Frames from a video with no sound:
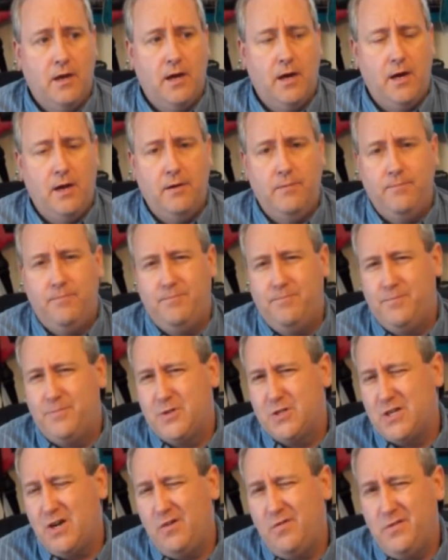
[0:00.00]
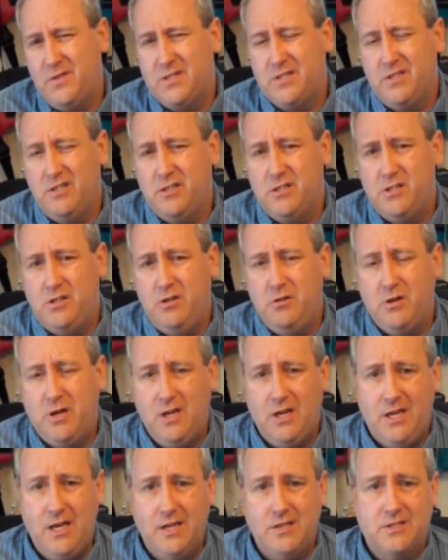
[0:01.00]
uh, services, you
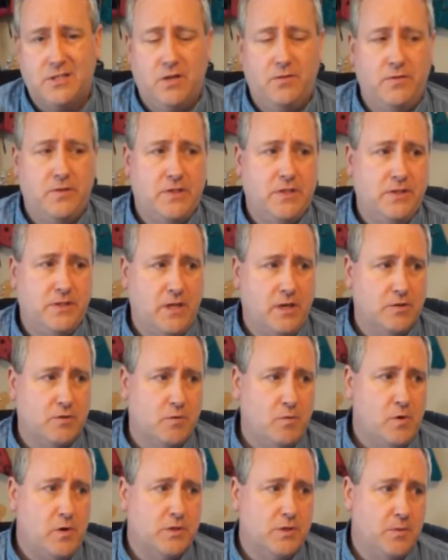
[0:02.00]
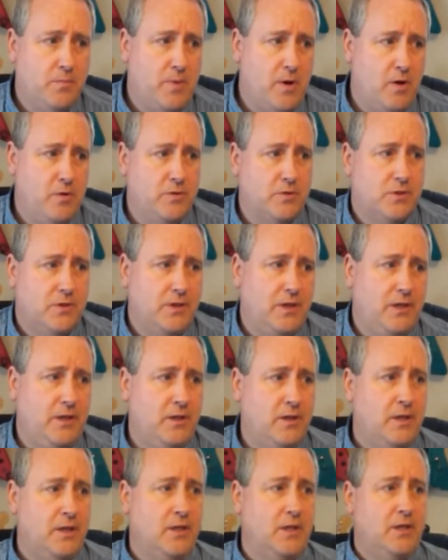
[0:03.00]
can get services that will
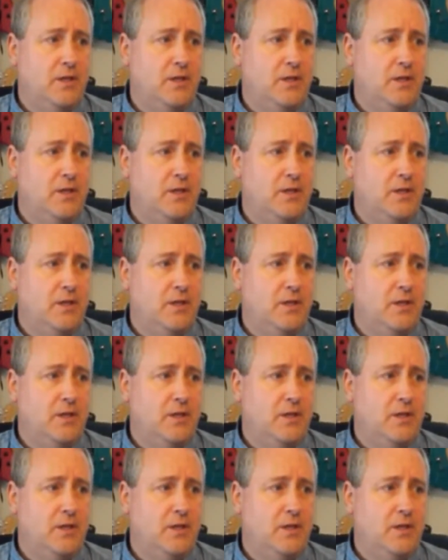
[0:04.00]
supposedly